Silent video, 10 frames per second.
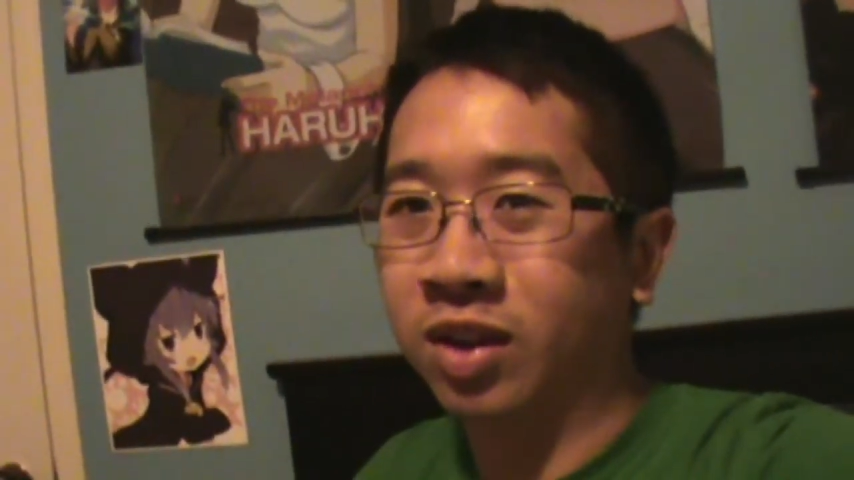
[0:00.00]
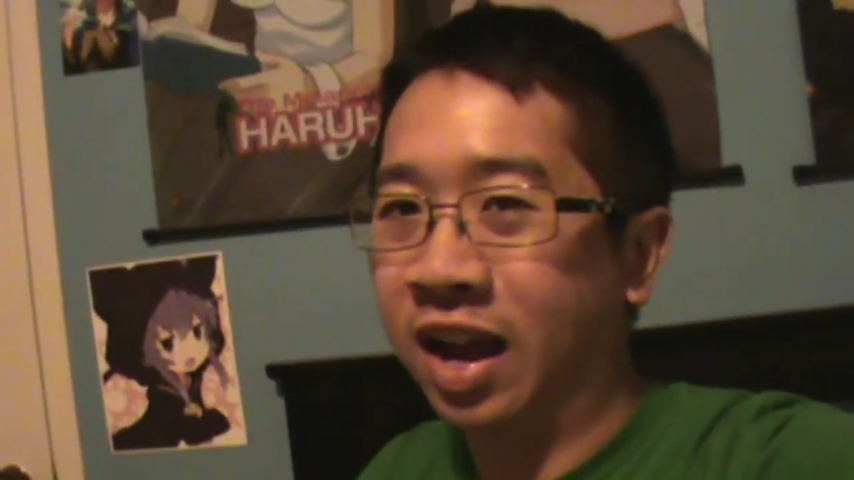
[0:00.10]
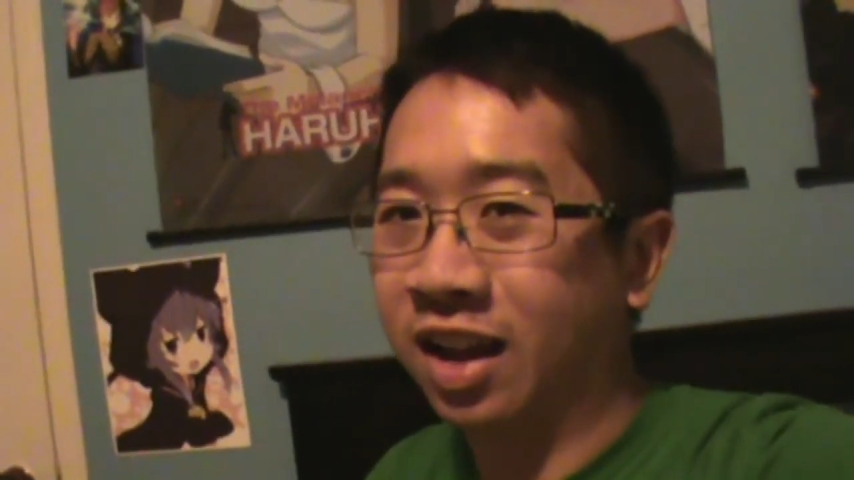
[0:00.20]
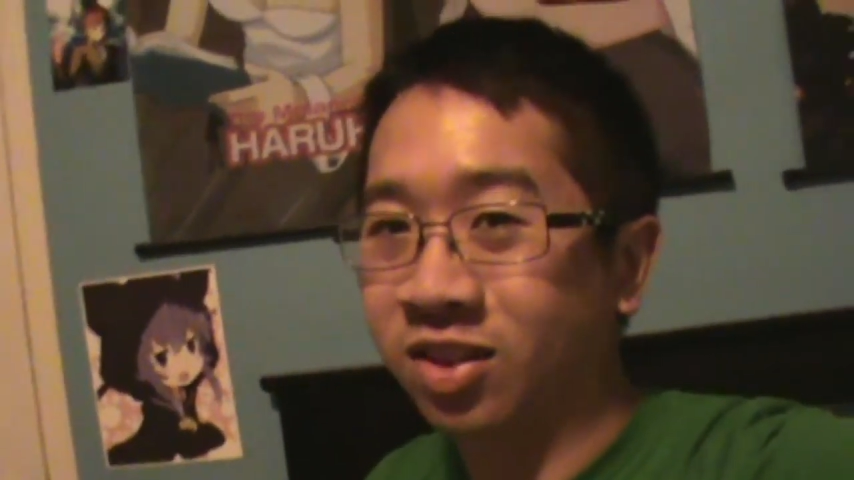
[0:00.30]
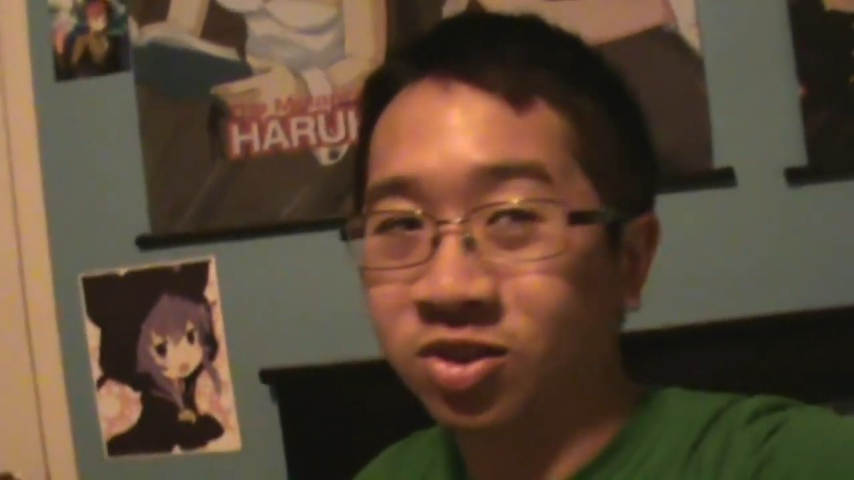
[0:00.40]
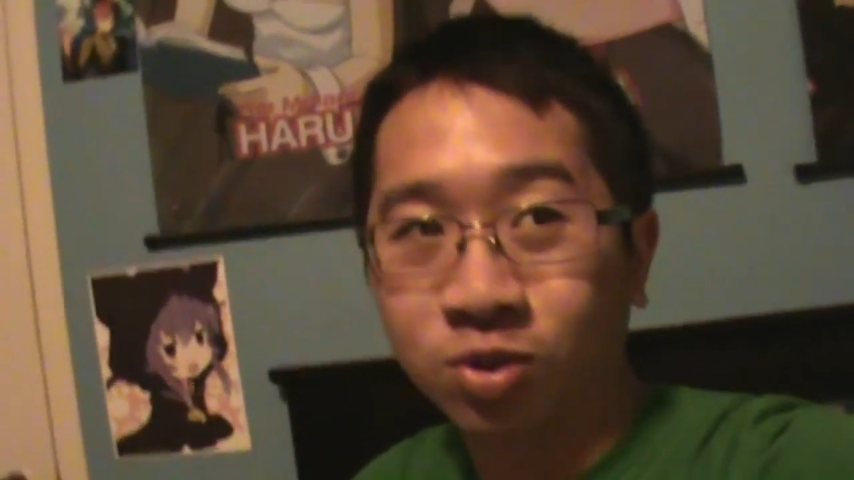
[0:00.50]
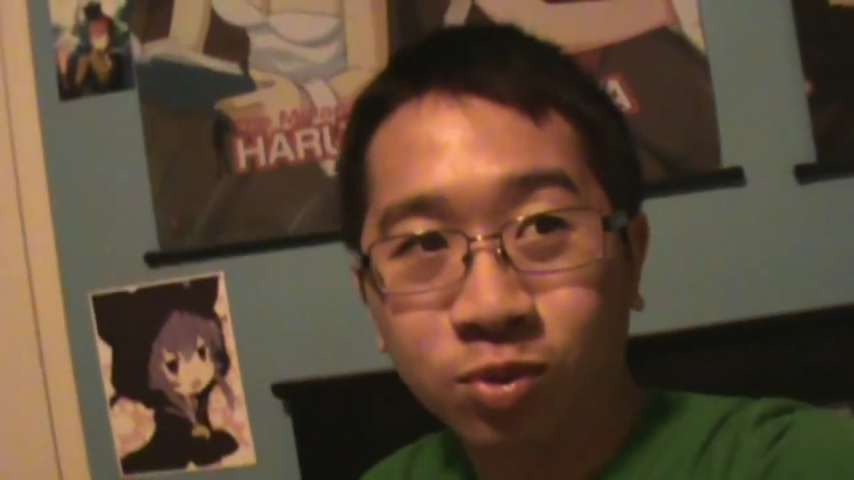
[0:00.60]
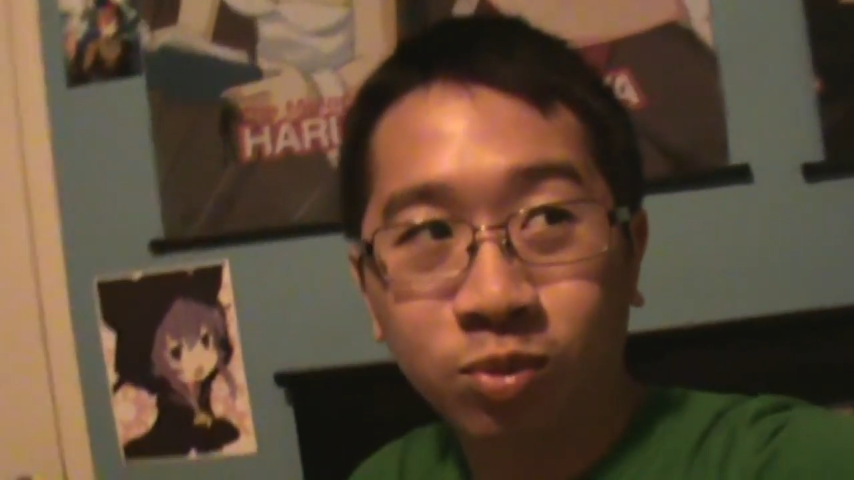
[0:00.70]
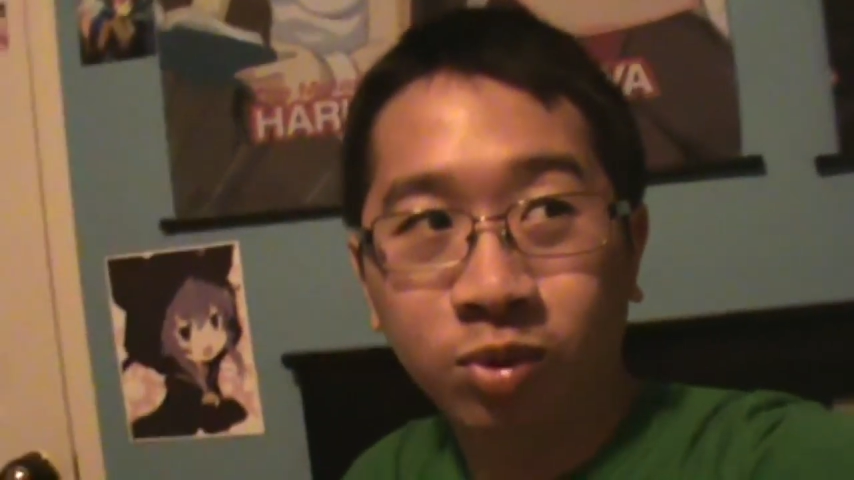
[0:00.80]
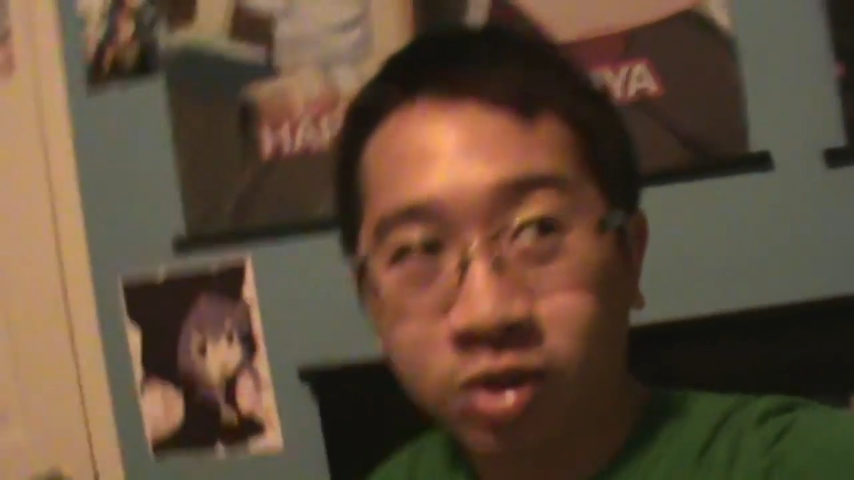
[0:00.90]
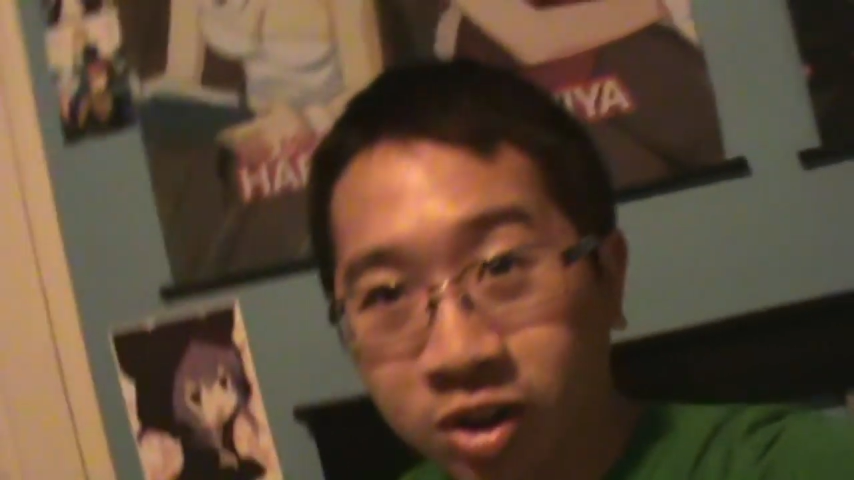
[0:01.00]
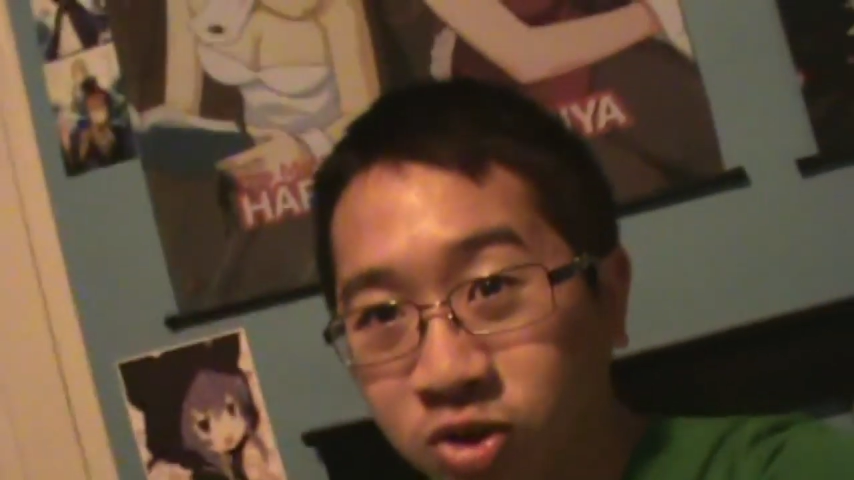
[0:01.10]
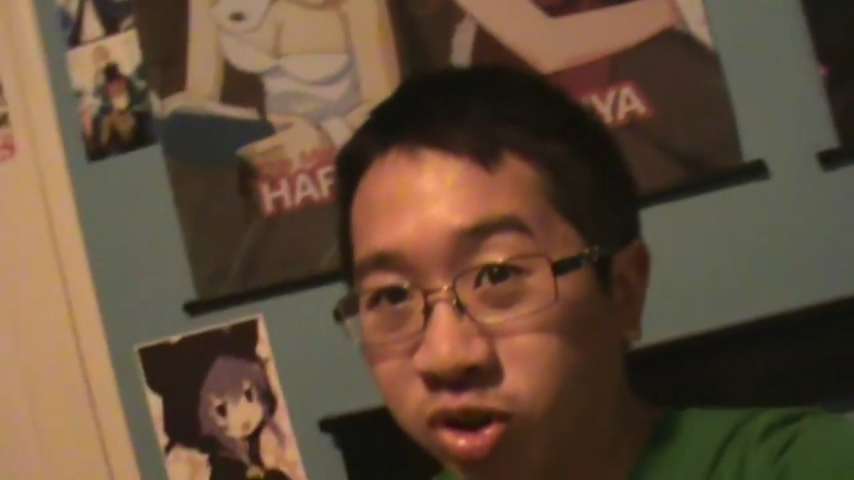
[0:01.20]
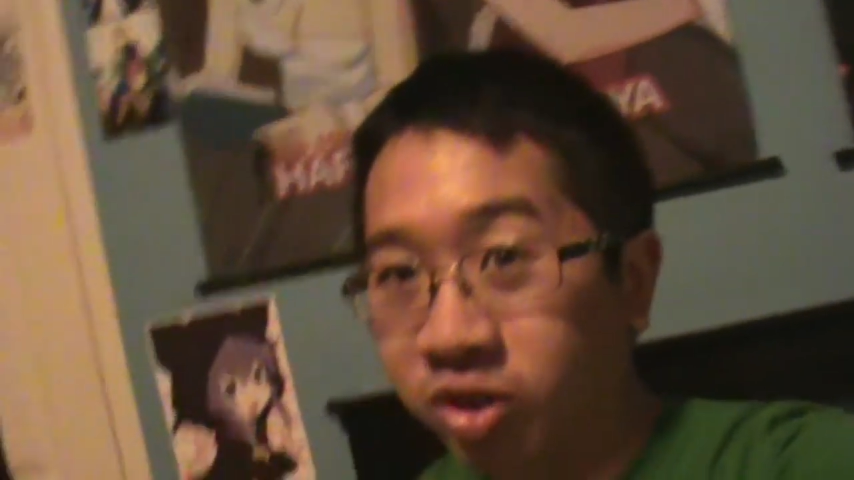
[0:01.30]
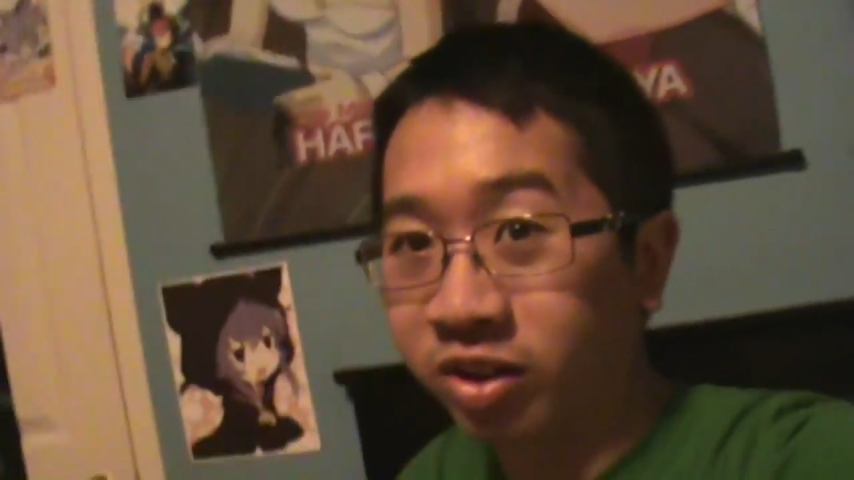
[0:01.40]
I had such a good
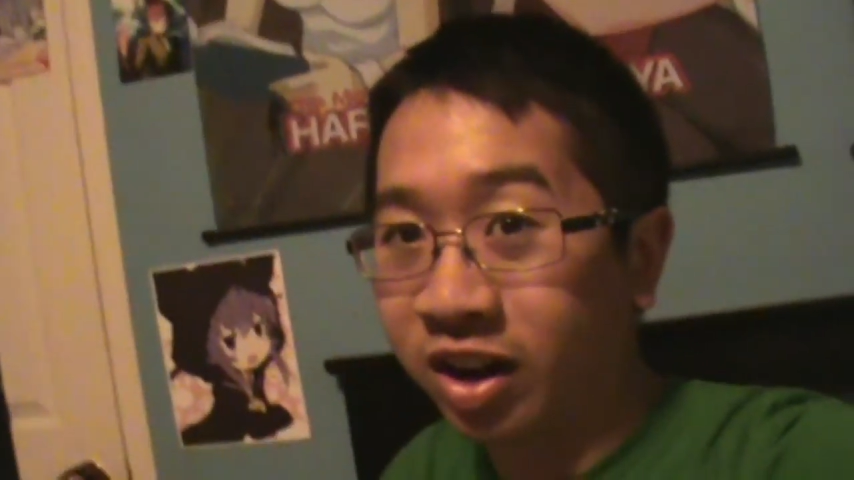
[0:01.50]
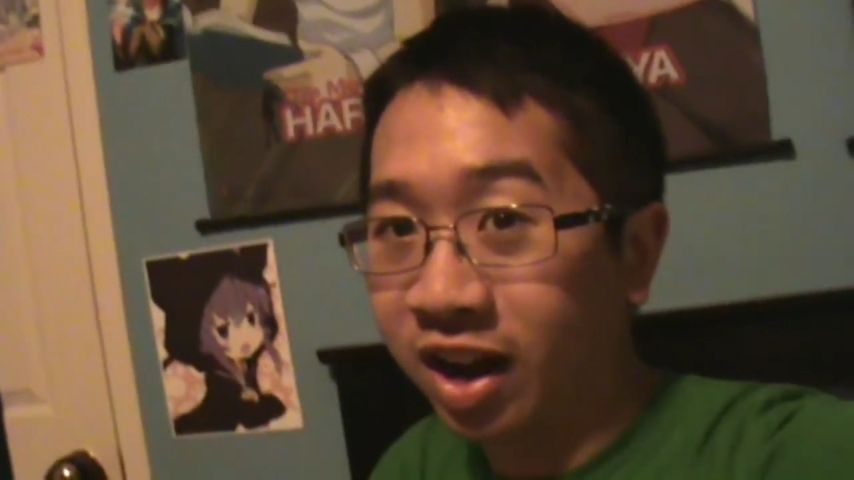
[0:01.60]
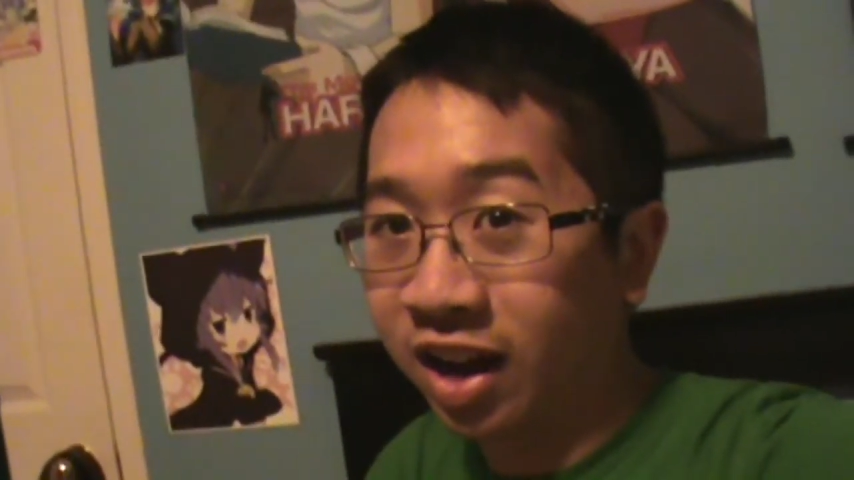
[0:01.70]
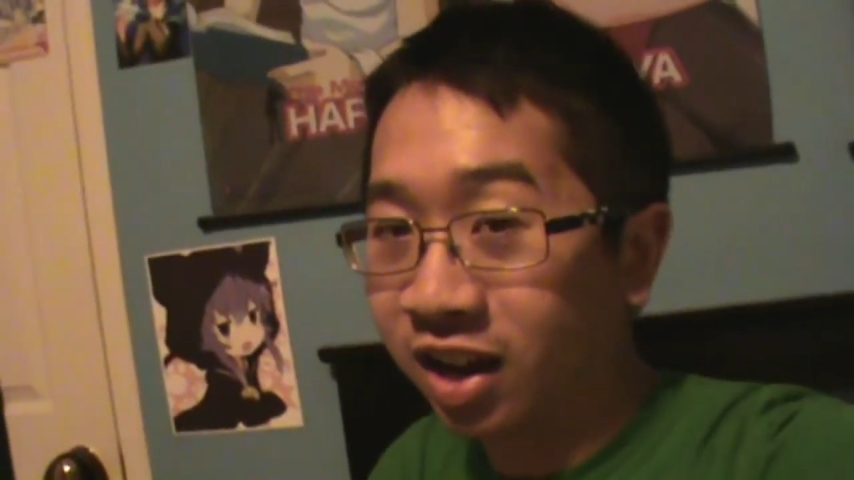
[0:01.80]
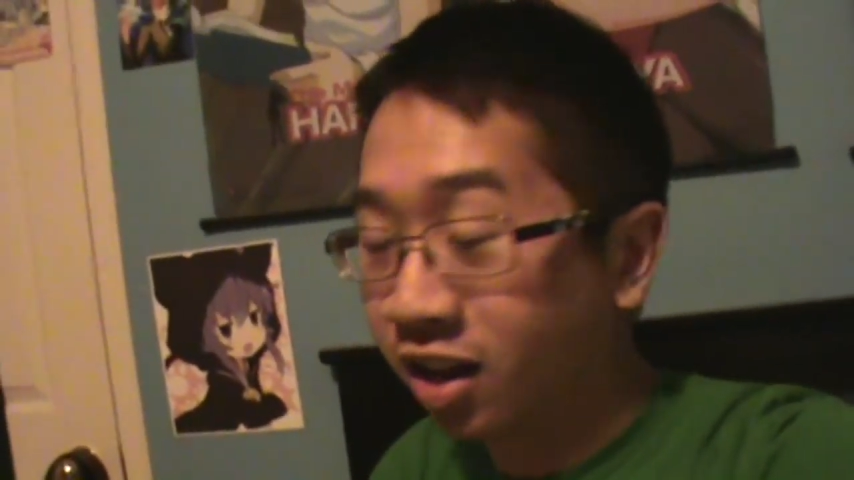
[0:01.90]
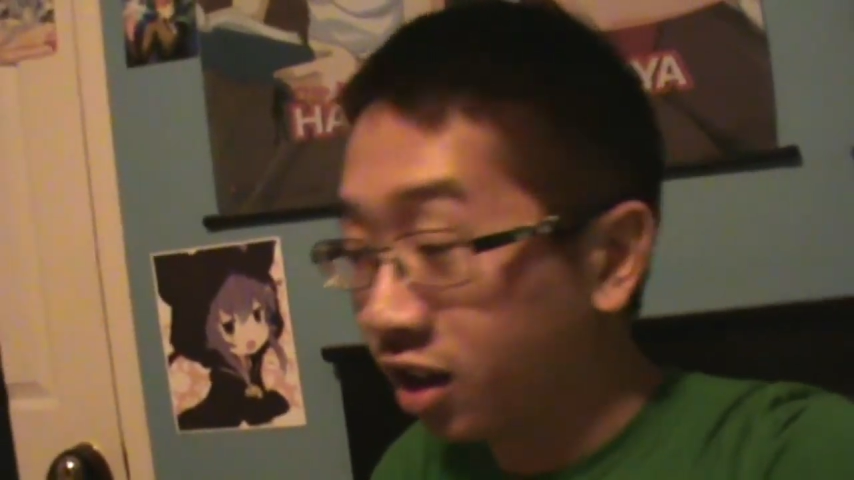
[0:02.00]
adrenaline high.